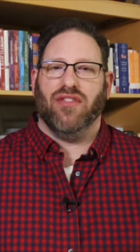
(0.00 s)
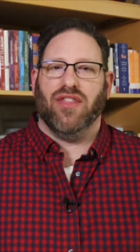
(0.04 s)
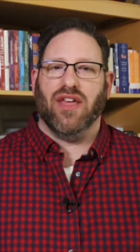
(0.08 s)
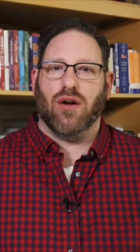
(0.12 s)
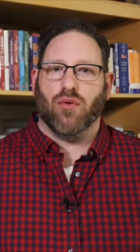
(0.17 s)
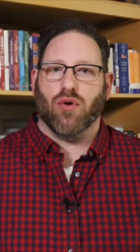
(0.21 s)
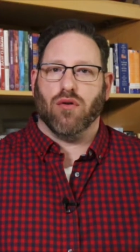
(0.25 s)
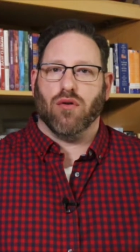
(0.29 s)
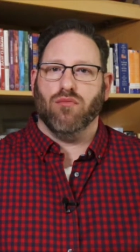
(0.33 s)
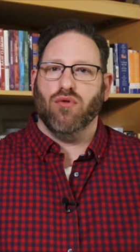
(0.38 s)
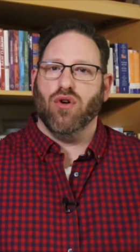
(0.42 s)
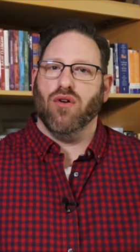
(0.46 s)

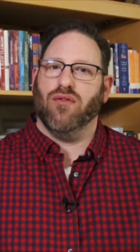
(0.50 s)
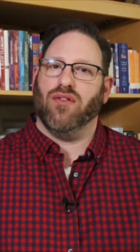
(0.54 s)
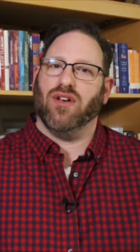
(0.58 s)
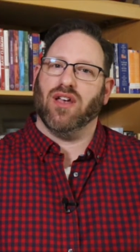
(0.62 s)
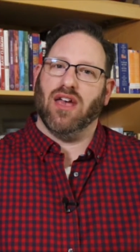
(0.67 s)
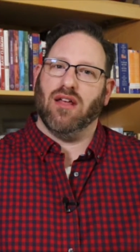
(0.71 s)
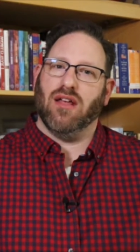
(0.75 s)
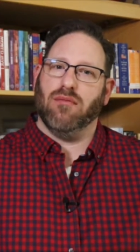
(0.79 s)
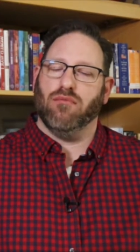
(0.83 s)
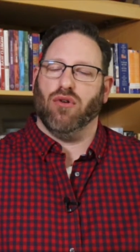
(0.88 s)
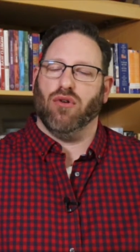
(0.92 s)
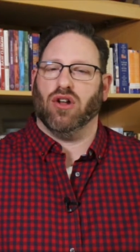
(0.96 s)
They were
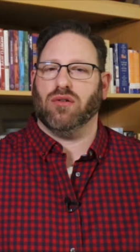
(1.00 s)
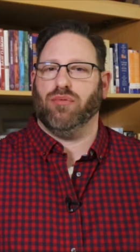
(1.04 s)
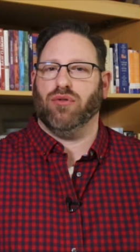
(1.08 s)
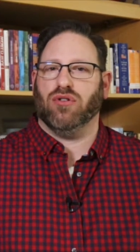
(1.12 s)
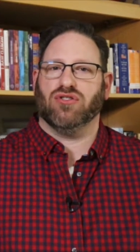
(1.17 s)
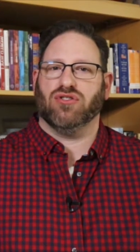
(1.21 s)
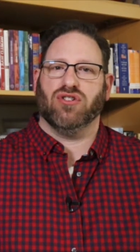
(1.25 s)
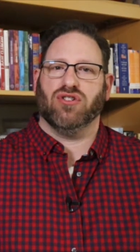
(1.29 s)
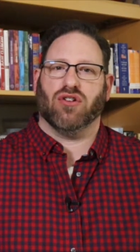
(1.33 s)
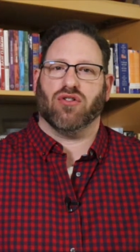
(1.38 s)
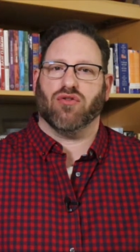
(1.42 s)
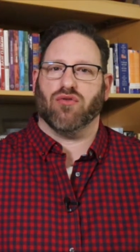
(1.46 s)
moving in
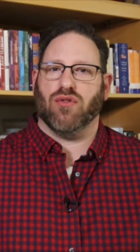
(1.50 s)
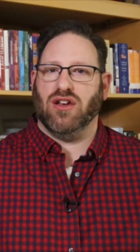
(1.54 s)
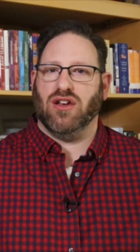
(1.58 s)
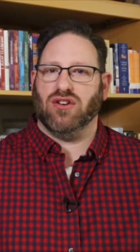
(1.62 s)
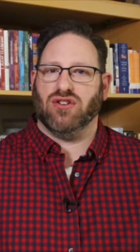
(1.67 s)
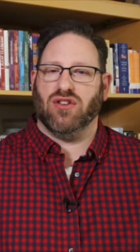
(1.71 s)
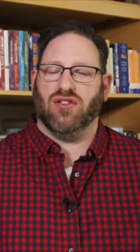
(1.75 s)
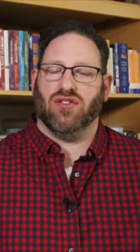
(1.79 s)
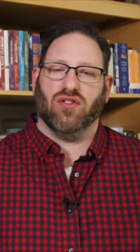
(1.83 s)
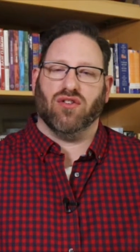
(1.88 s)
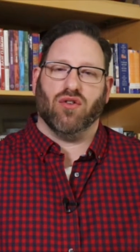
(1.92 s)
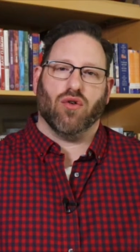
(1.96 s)
multiple
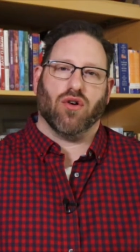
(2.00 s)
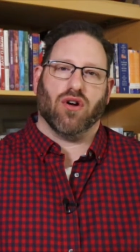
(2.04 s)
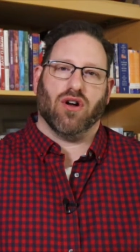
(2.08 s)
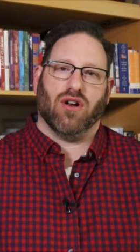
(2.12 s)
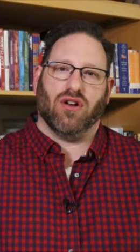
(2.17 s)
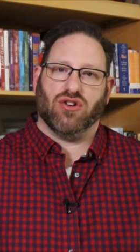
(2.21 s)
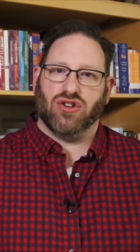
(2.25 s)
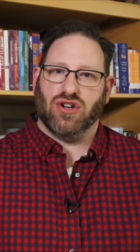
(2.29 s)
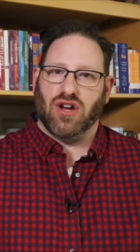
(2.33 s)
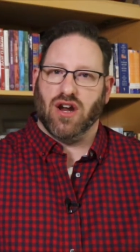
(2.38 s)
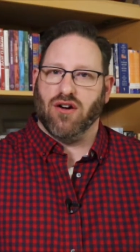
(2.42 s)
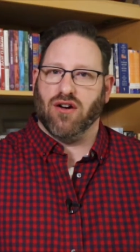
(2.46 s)
generations in
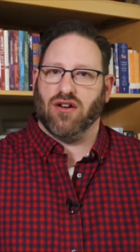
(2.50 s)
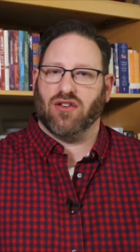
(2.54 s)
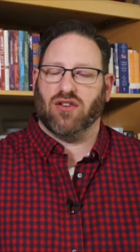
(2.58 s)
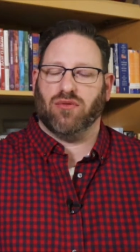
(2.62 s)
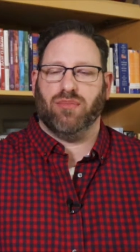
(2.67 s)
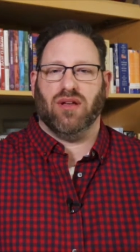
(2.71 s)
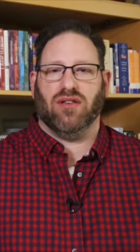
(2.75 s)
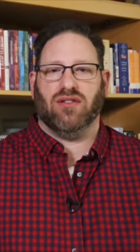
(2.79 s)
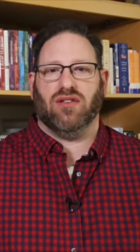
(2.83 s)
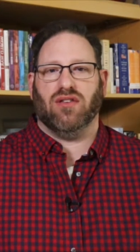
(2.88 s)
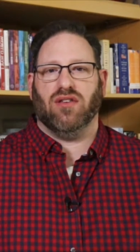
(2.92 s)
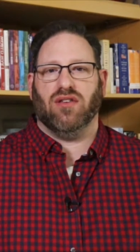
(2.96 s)
order to share
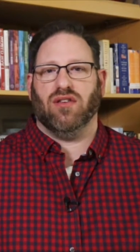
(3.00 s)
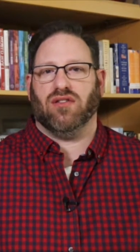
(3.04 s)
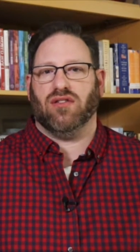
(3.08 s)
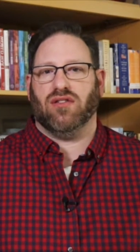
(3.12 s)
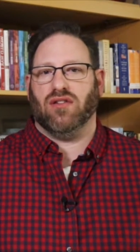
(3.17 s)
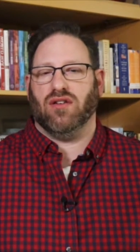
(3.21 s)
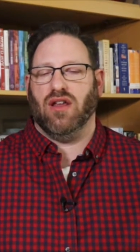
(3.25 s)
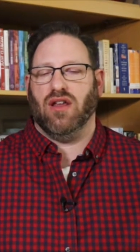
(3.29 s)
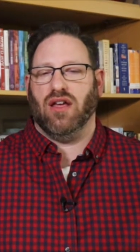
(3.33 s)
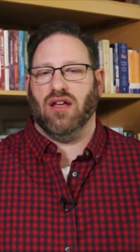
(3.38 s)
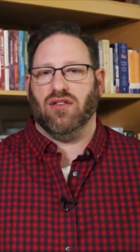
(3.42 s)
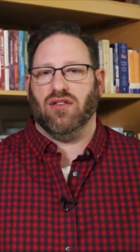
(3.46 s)

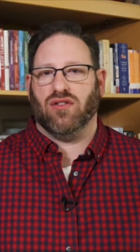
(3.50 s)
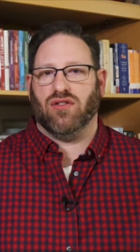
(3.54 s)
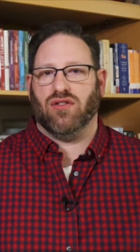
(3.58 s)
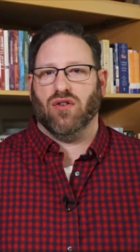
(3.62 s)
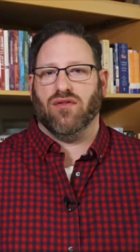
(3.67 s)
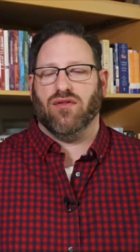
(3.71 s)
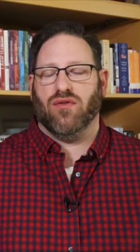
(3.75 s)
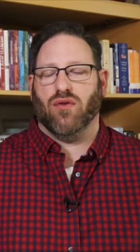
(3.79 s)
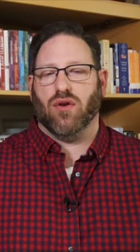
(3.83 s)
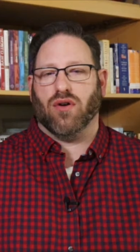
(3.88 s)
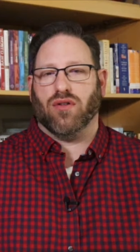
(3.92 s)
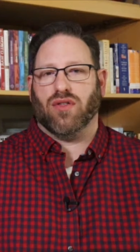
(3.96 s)
expenses and
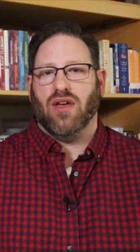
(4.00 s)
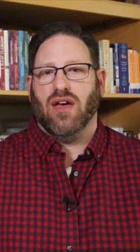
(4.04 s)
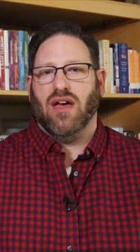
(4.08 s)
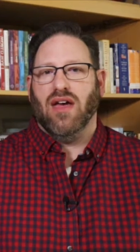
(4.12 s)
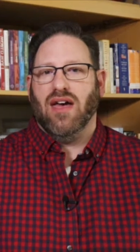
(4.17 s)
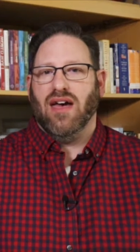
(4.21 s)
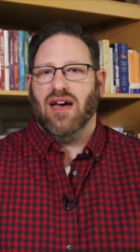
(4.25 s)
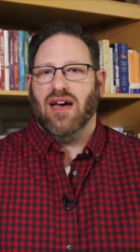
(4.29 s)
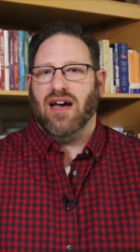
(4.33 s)
so forth